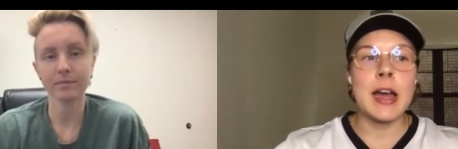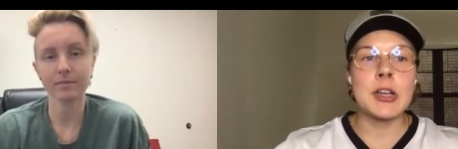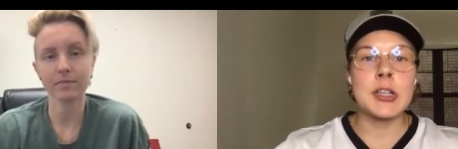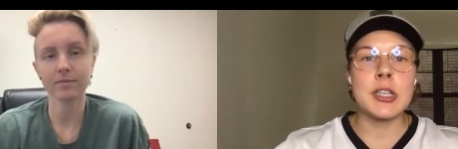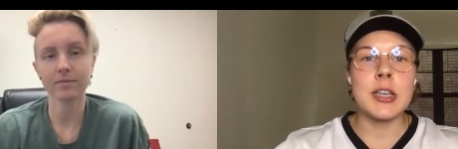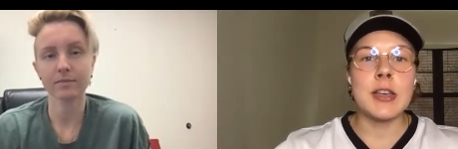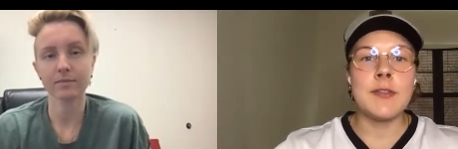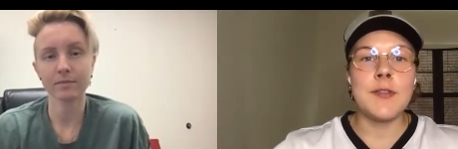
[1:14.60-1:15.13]

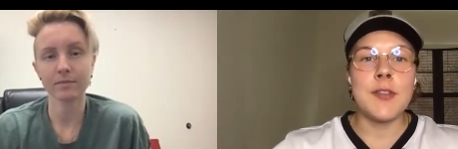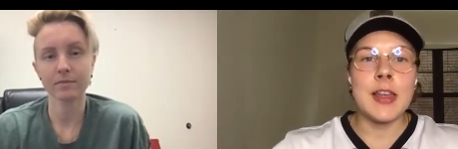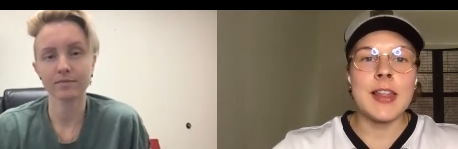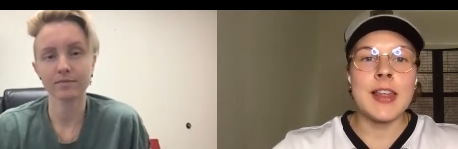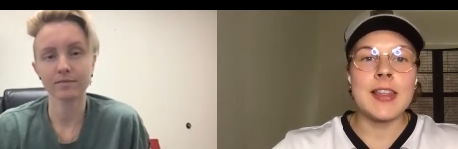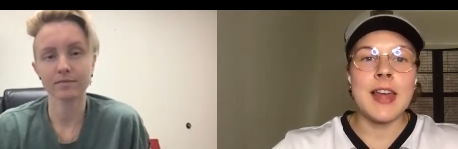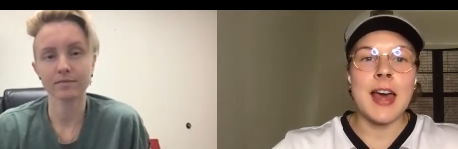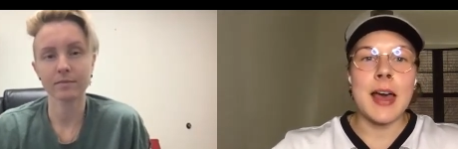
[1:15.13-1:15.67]
Speaker 1: actually
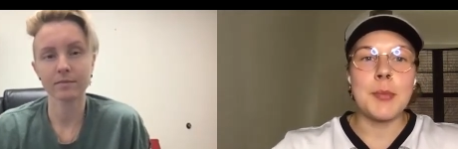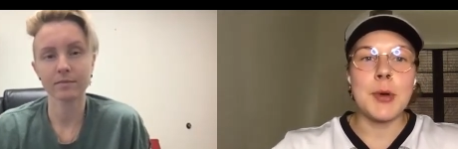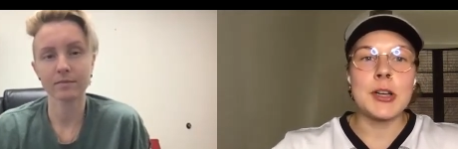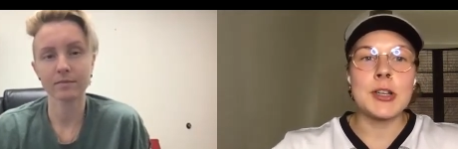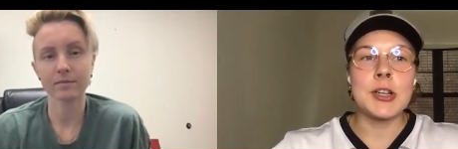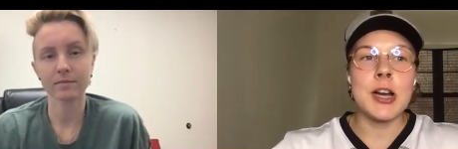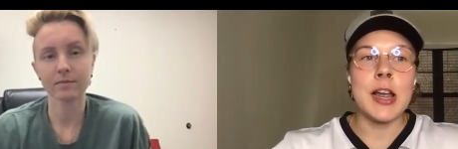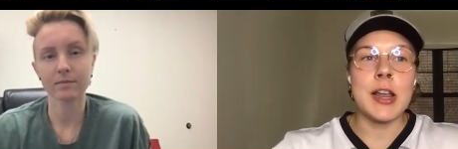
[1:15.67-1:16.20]
feeling that
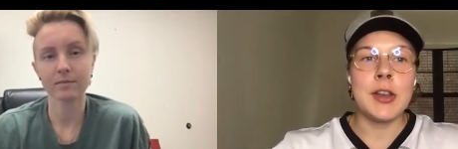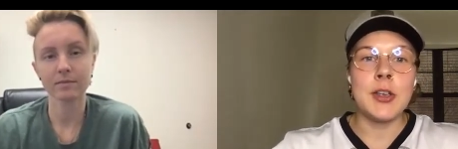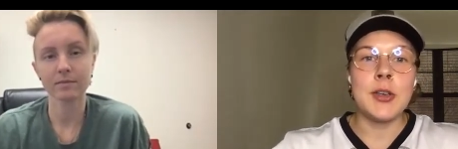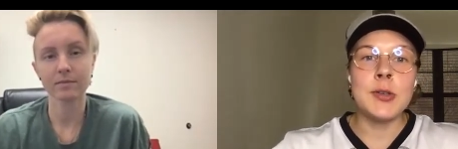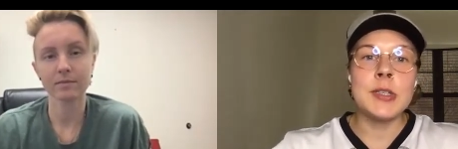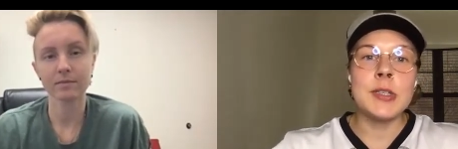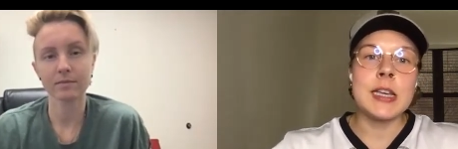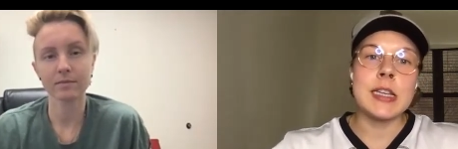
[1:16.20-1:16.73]
pressure and
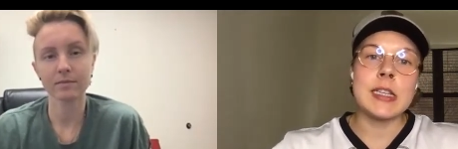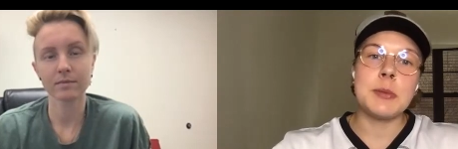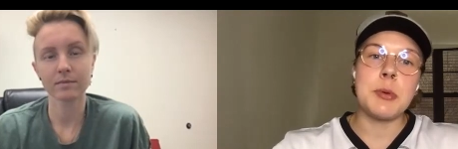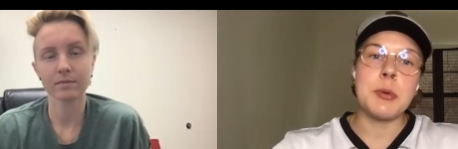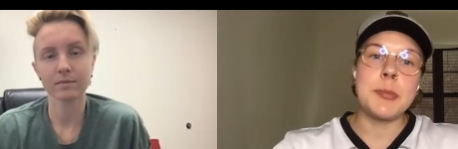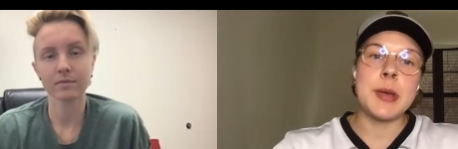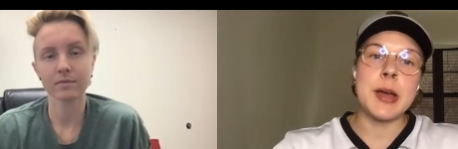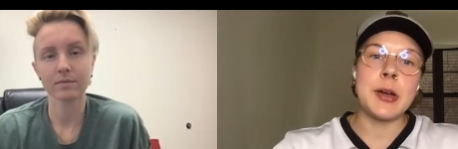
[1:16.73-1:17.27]
using it to
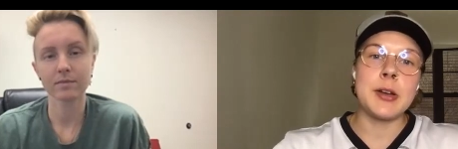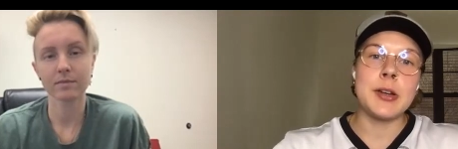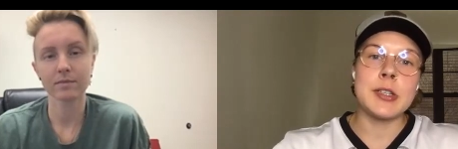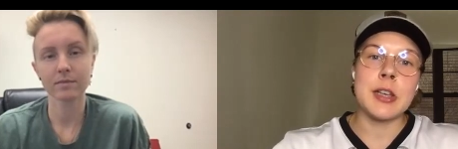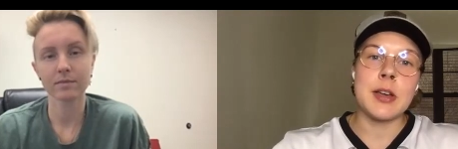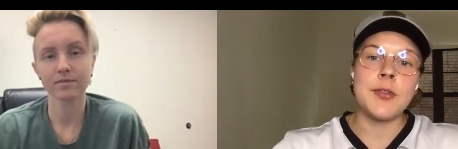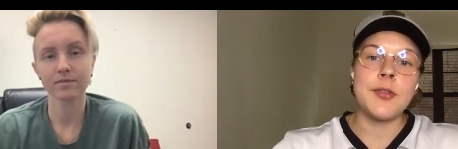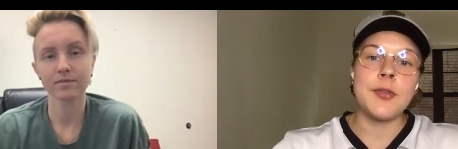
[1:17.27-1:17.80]
propel
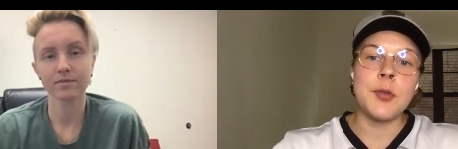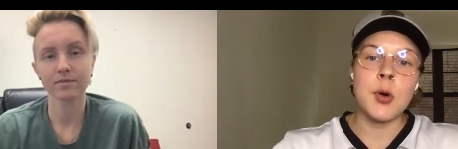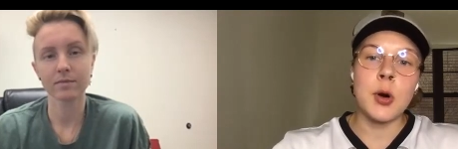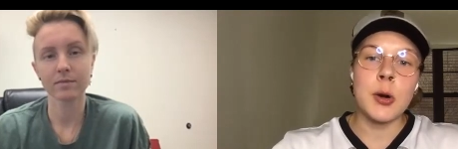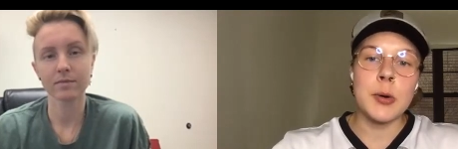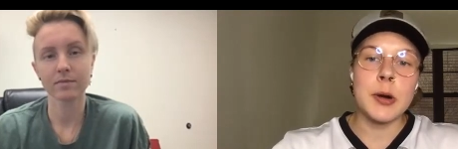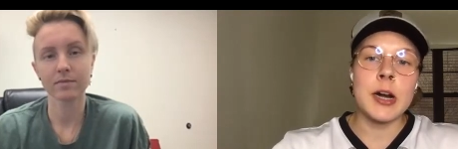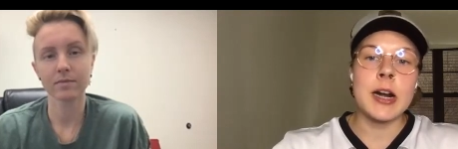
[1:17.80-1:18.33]
yourself
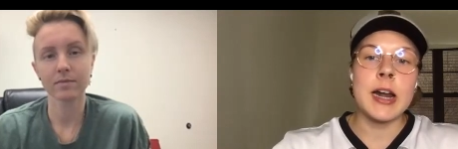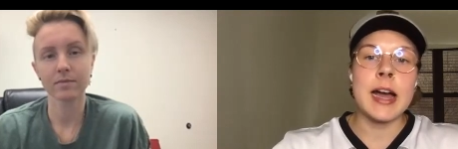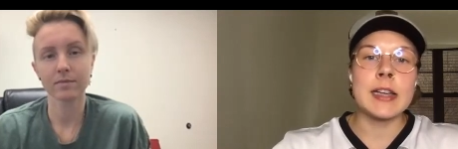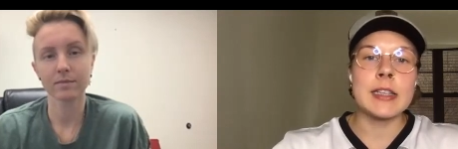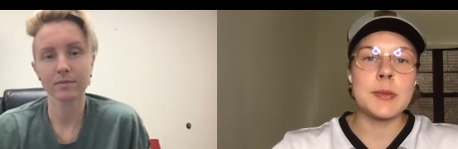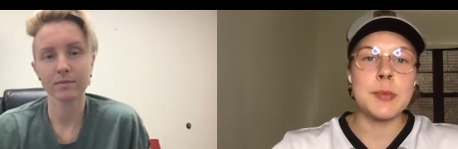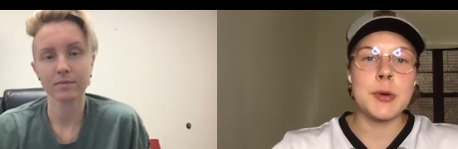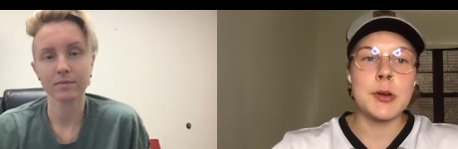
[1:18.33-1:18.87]
forward
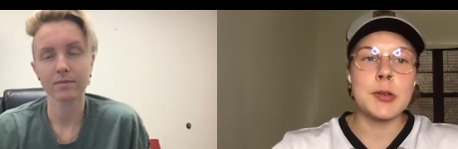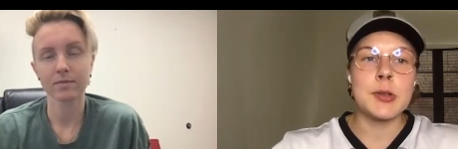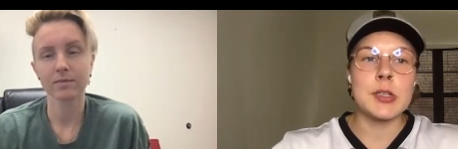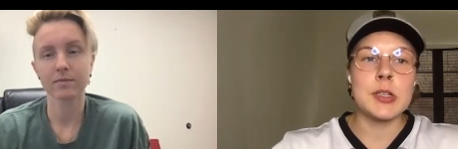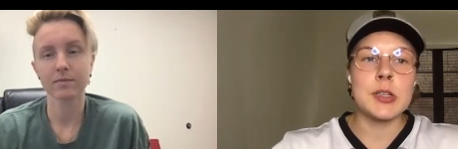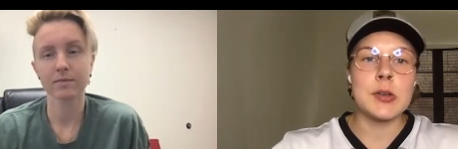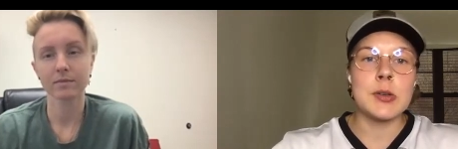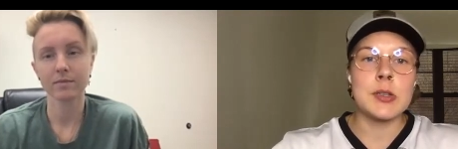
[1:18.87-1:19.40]
as
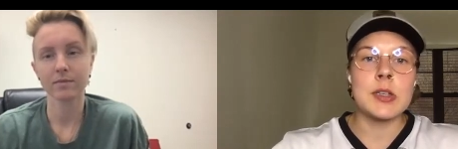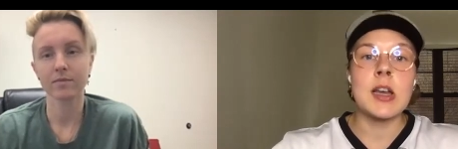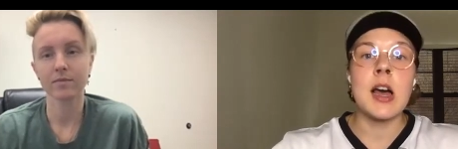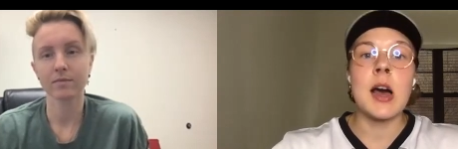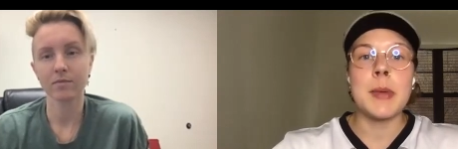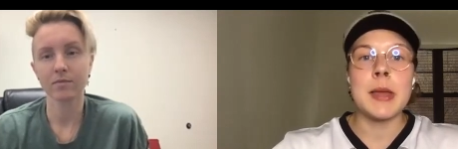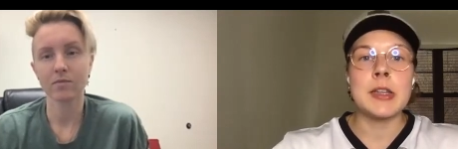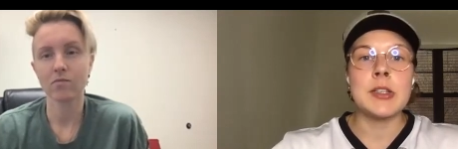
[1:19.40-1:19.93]
opposed to
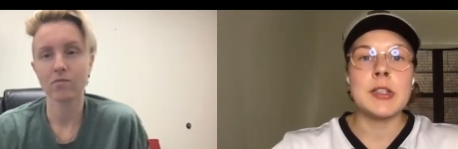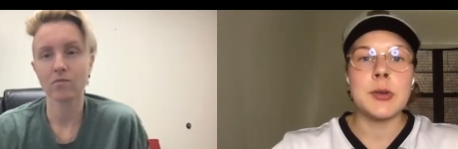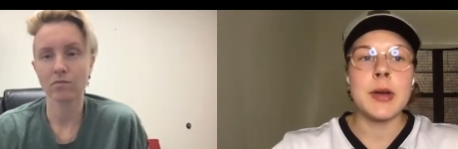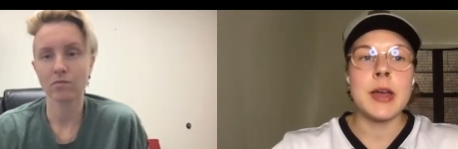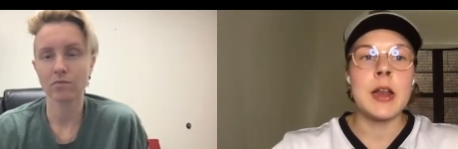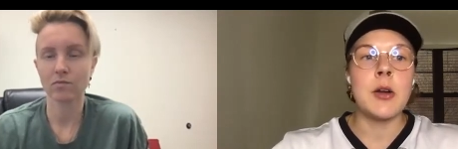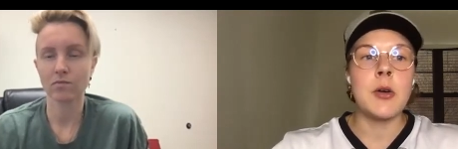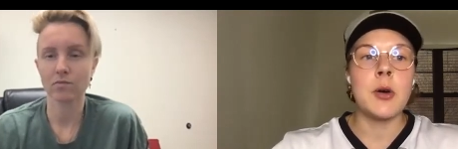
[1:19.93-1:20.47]
succumbing to
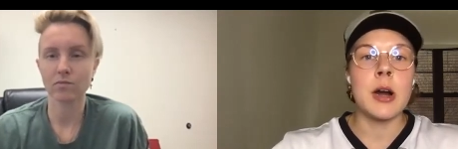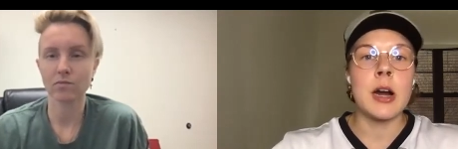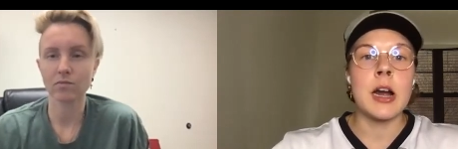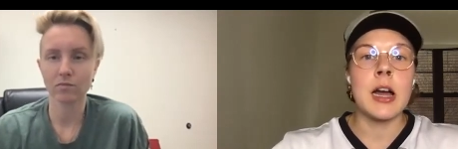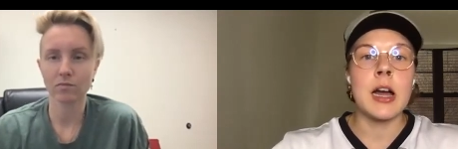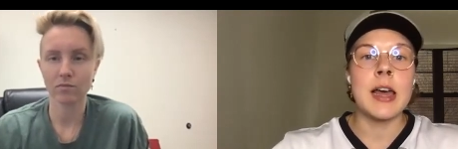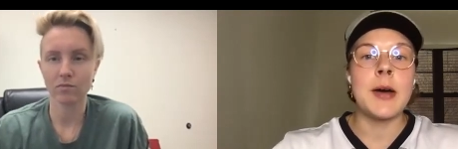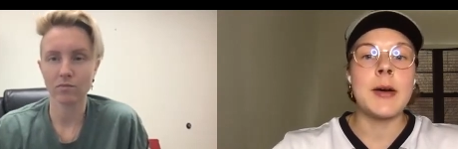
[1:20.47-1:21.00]
it or
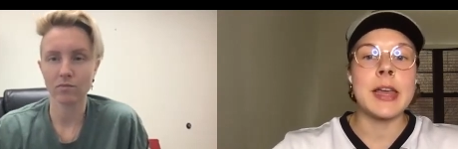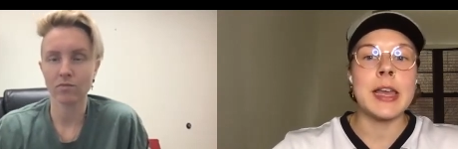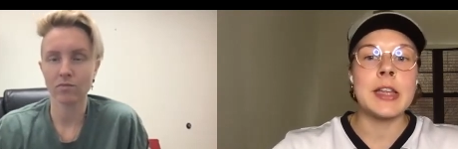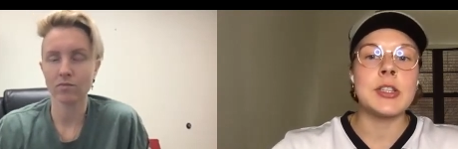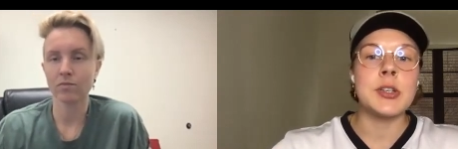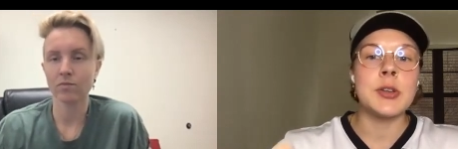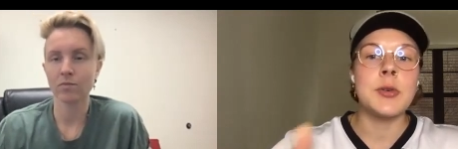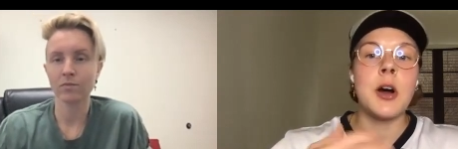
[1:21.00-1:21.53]
allowing it
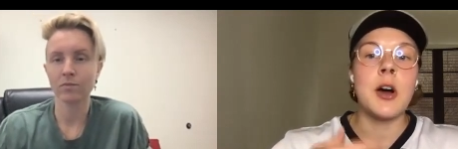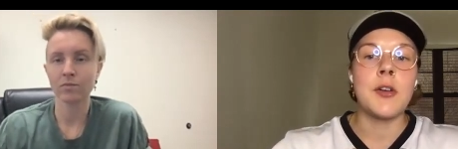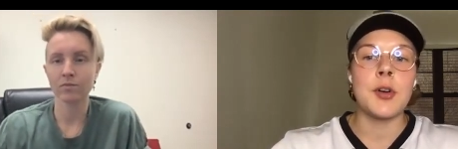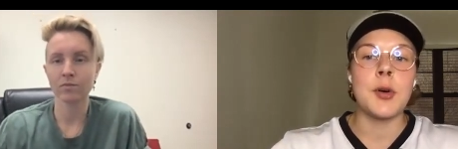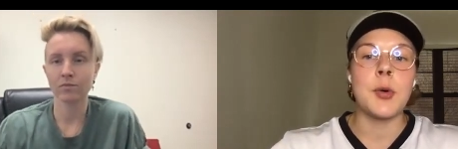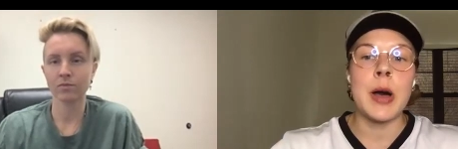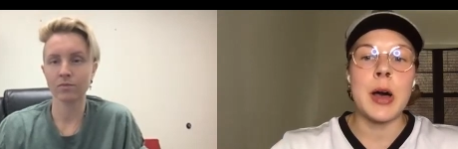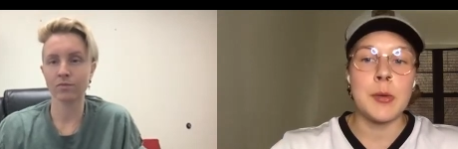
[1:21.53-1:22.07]
to
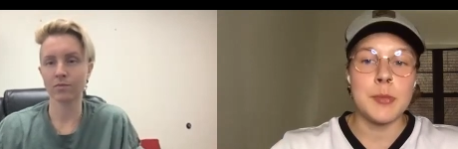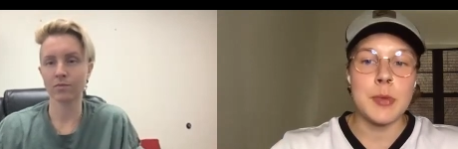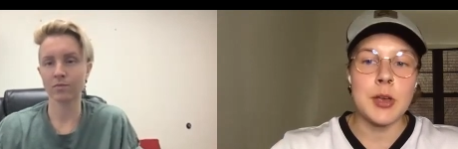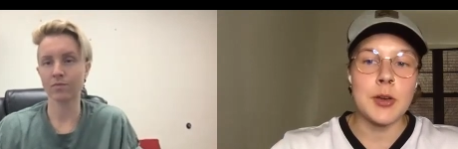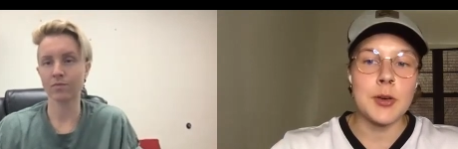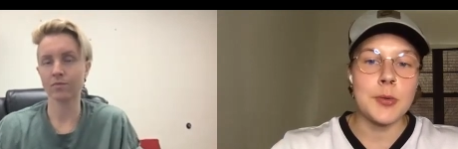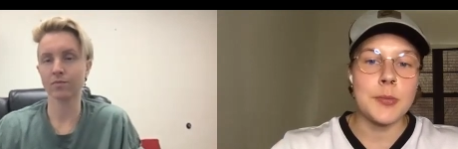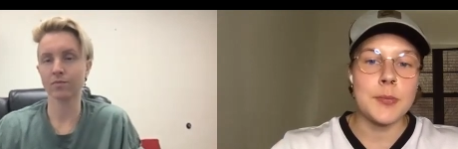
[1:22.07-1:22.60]
overwhelm
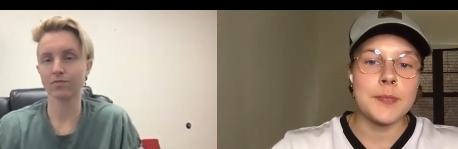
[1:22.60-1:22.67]
you.